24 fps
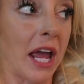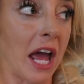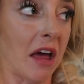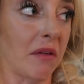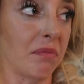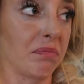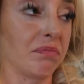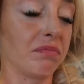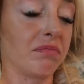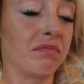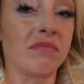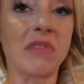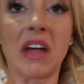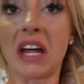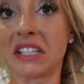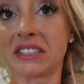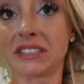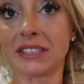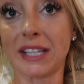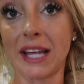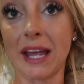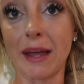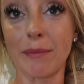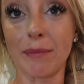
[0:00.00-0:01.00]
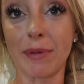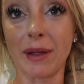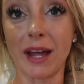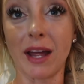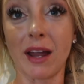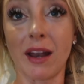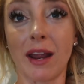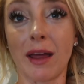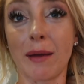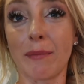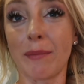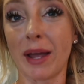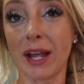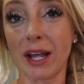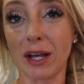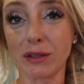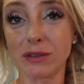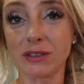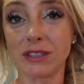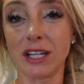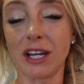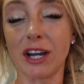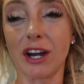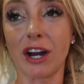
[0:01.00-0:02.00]
yeah, that's the game plan. I might go
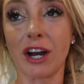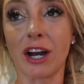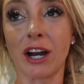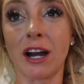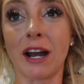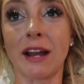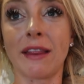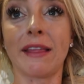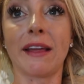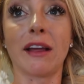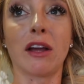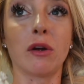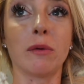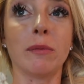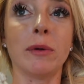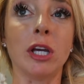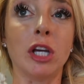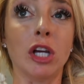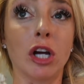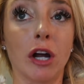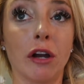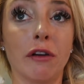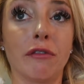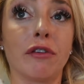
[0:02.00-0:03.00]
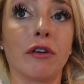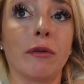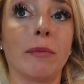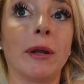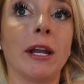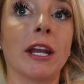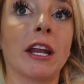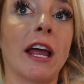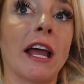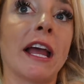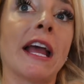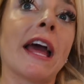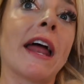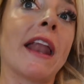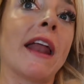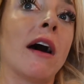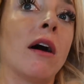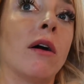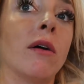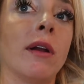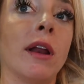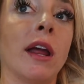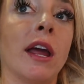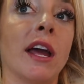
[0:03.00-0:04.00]
see her. I think it would be good for me to like get
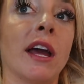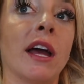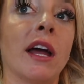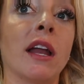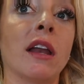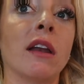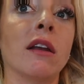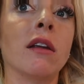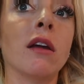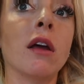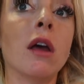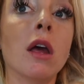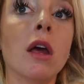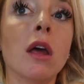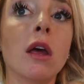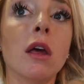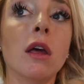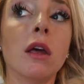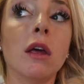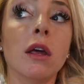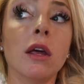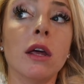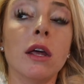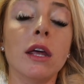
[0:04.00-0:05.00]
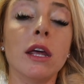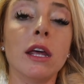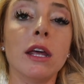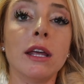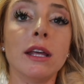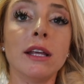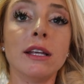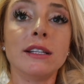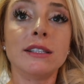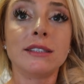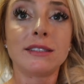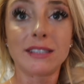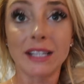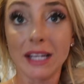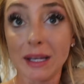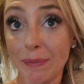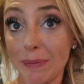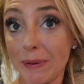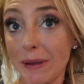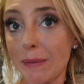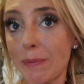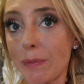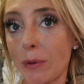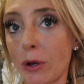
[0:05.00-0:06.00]
out and see
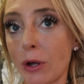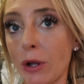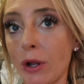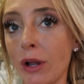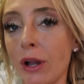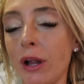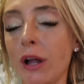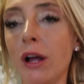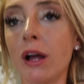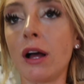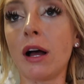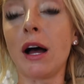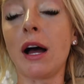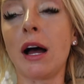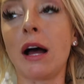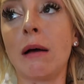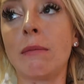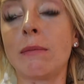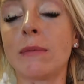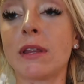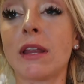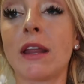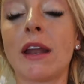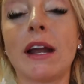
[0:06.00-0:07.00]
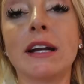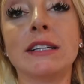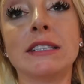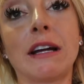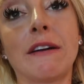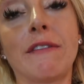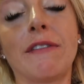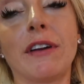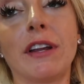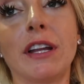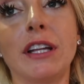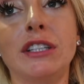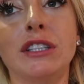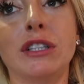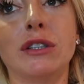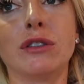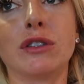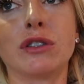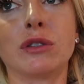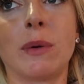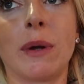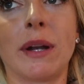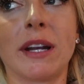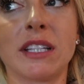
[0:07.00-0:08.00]
people. Um, and then I definitely do
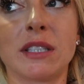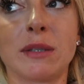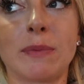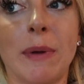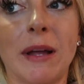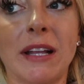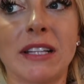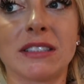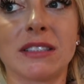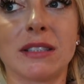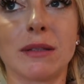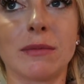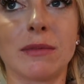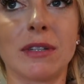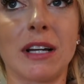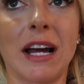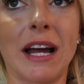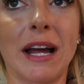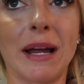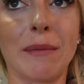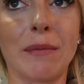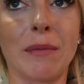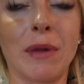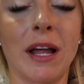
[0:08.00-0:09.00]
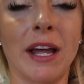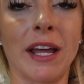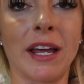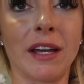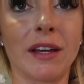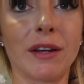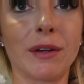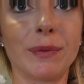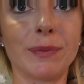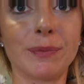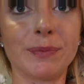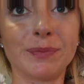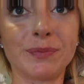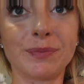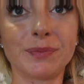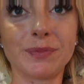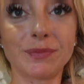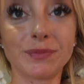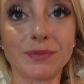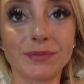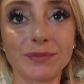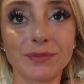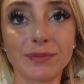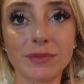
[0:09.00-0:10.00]
just want to spend some time like
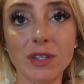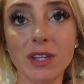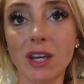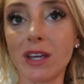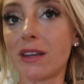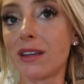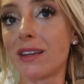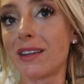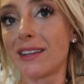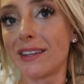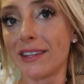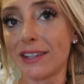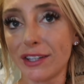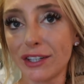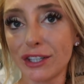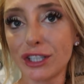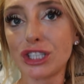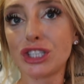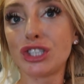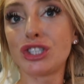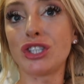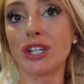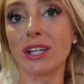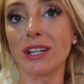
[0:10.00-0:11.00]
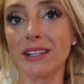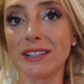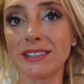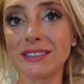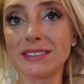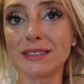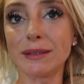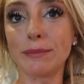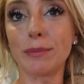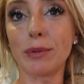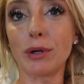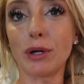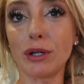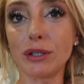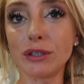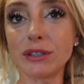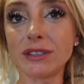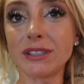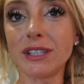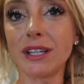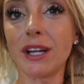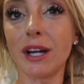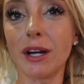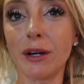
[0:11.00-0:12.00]
chilling some
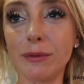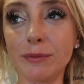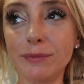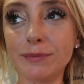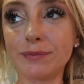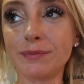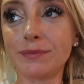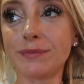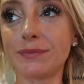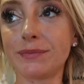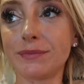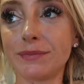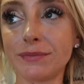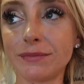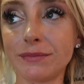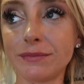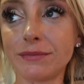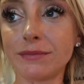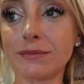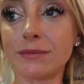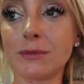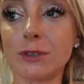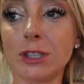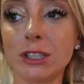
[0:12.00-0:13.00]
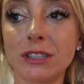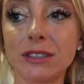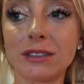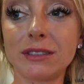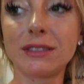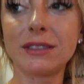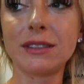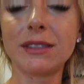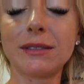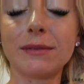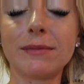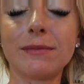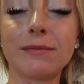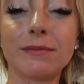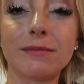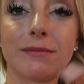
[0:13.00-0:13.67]
balls, you know? Just